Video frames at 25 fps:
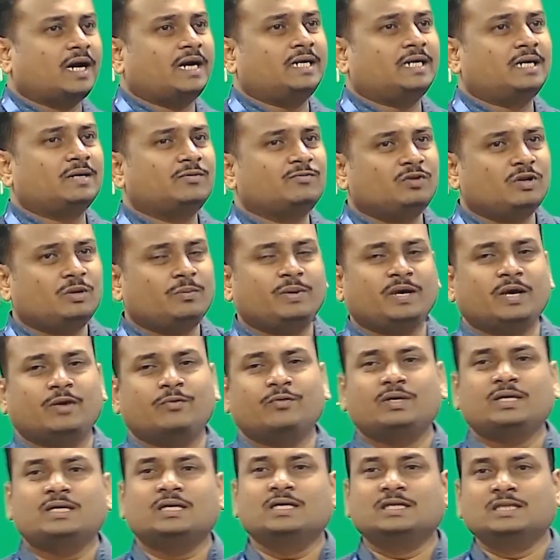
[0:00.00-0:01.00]
atom will be
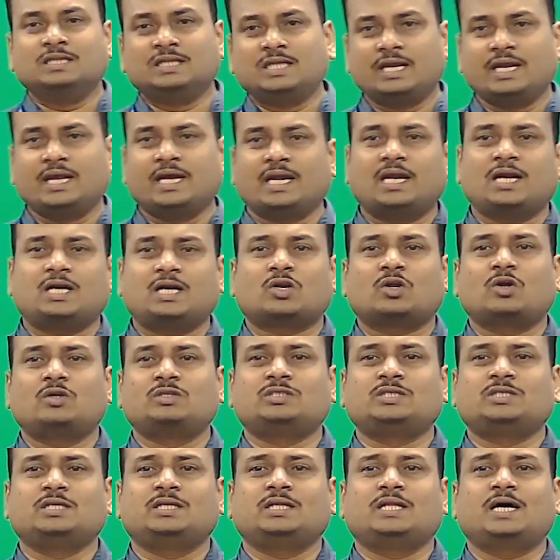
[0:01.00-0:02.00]
having 3
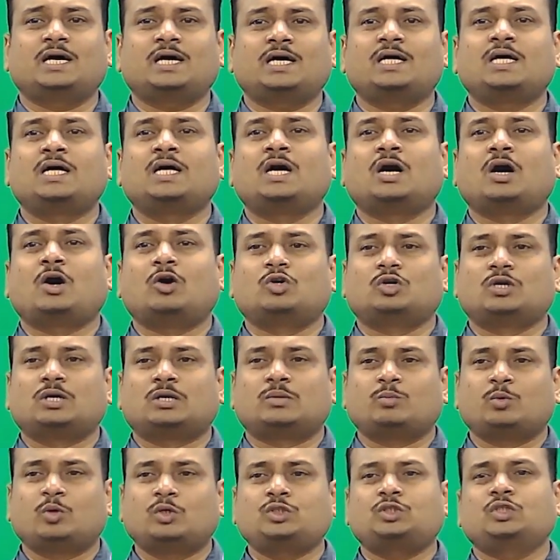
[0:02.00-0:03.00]
electrons in the
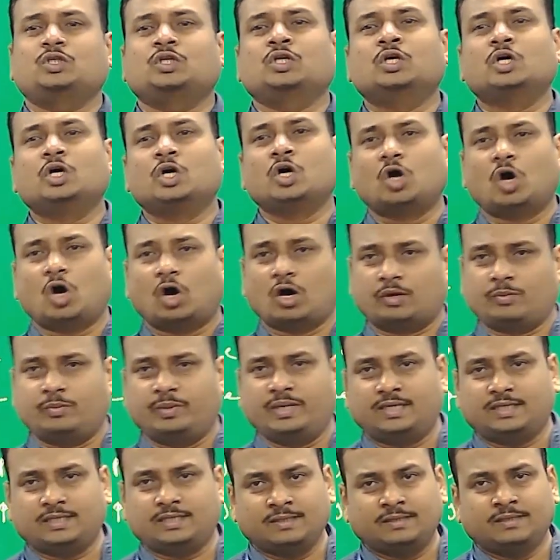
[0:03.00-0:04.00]
outermost
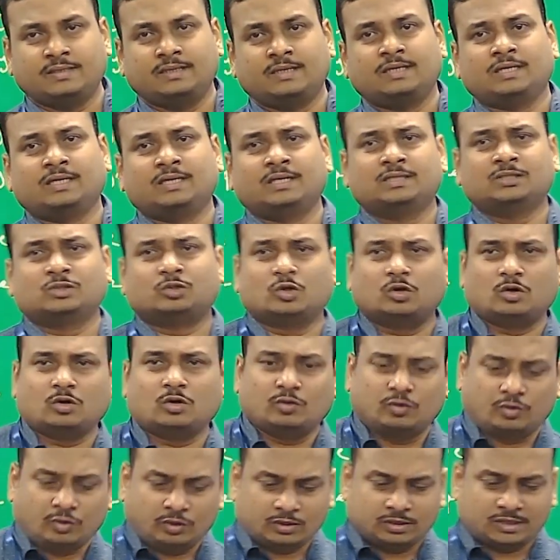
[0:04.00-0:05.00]
orbit.
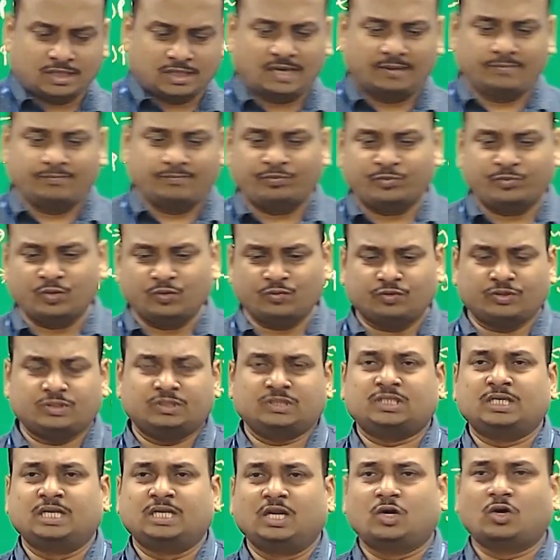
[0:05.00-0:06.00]
So same
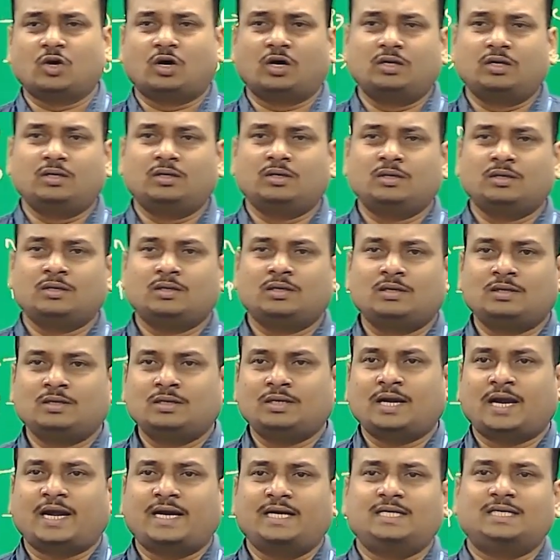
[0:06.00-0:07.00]
silicon
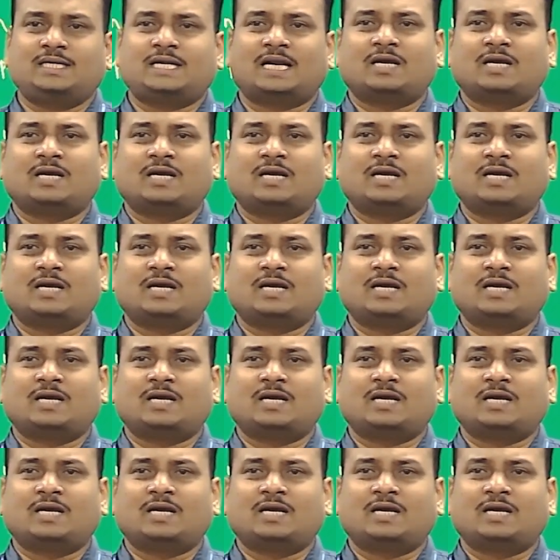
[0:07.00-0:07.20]
and